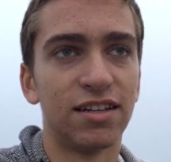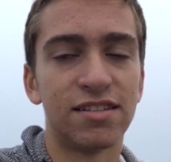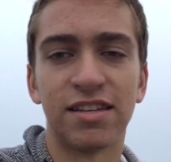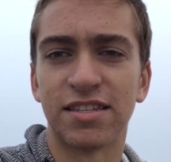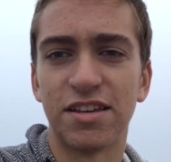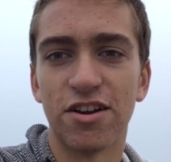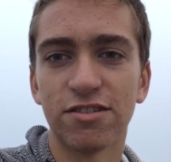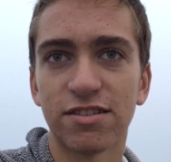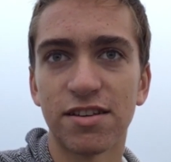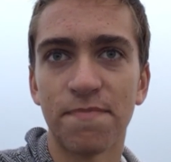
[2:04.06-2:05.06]
6
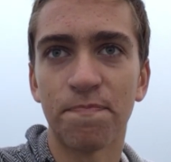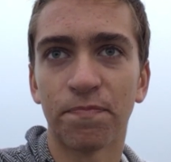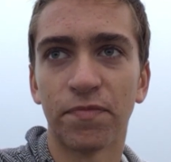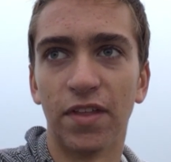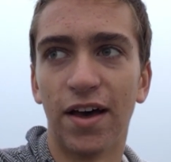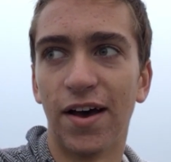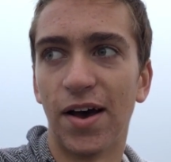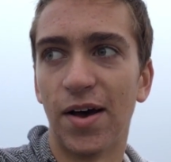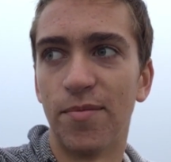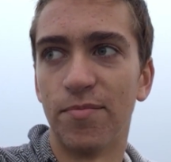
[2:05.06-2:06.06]
years,
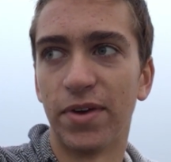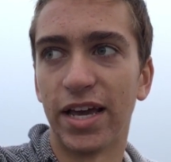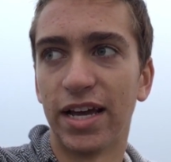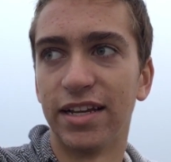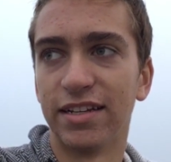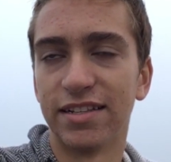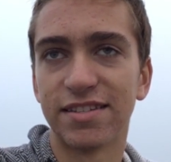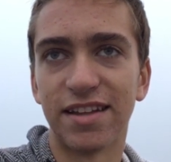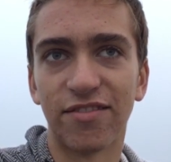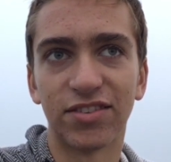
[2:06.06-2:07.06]
and
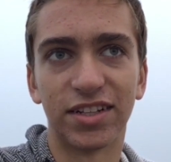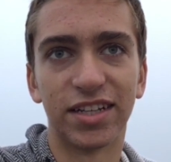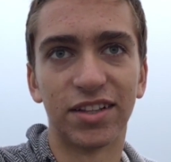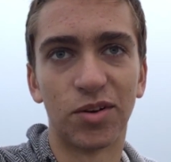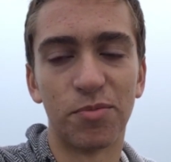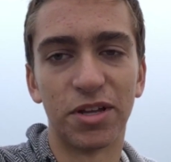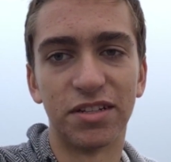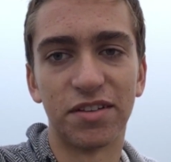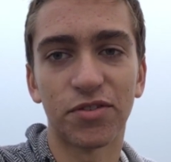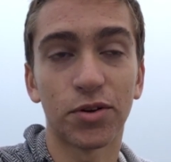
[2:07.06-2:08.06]
it's definitely a little
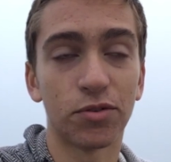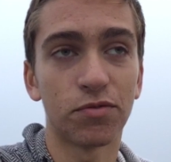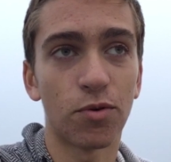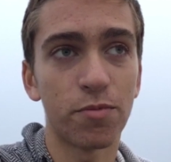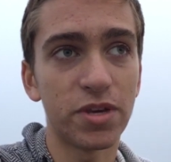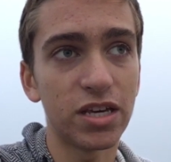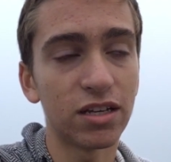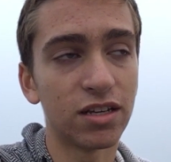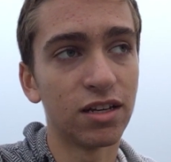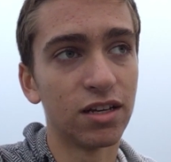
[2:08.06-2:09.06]
bit difficult for me.
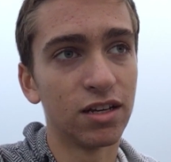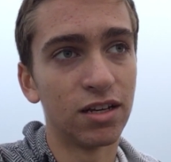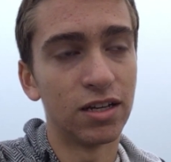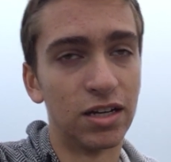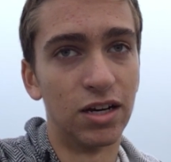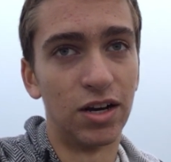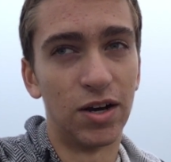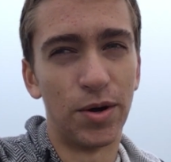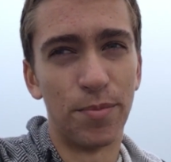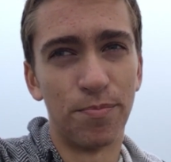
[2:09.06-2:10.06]

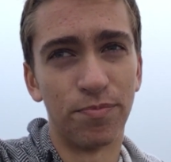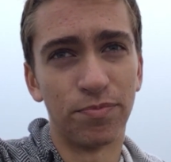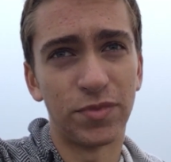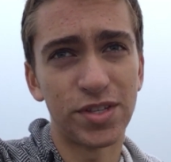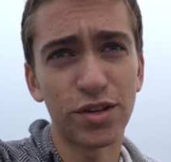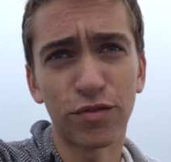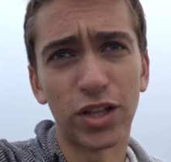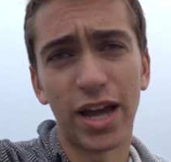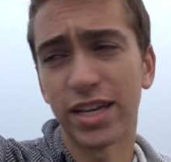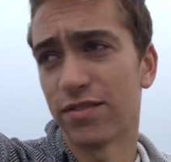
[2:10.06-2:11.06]
The silver
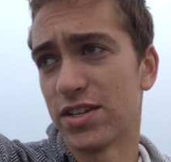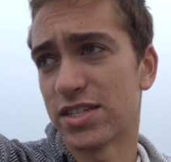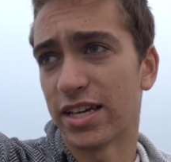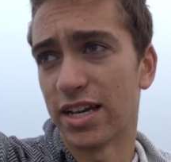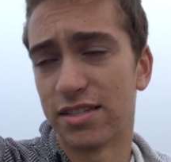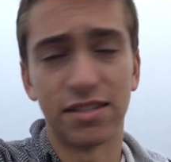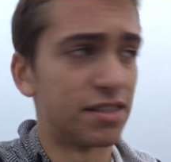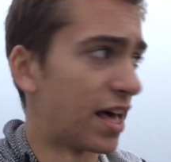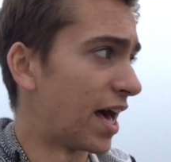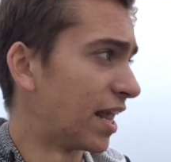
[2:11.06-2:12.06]
lining of this, I guess,
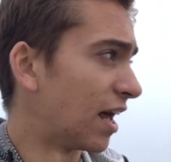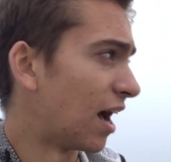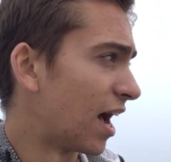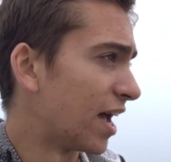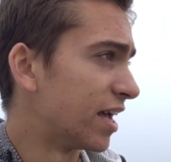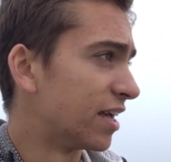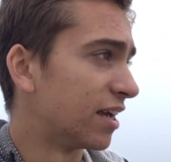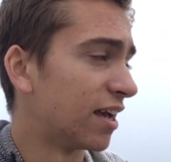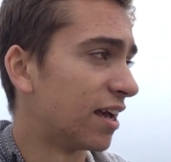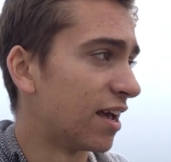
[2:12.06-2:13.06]
is that
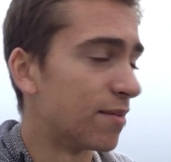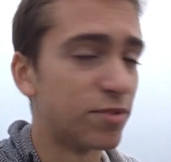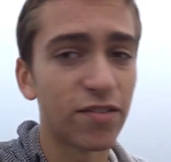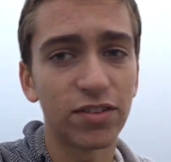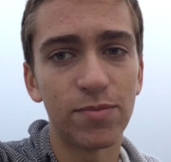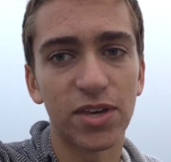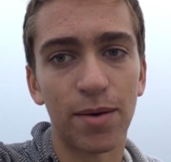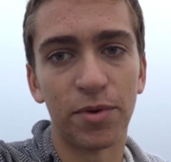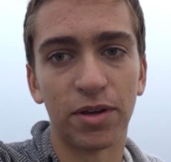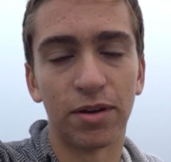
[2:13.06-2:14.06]
I am definitely
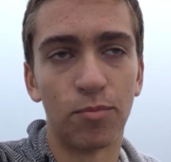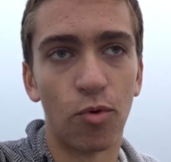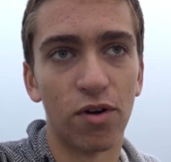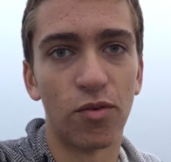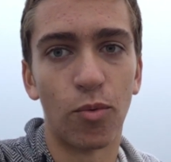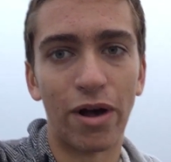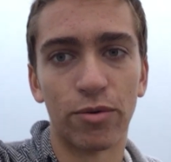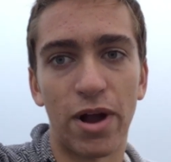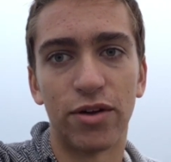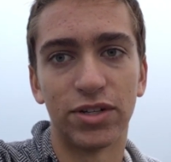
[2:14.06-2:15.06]
becoming more of a
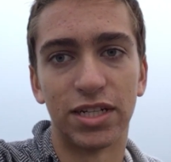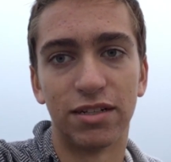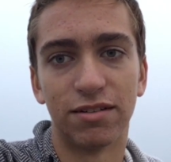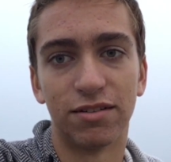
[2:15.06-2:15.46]
well-rounded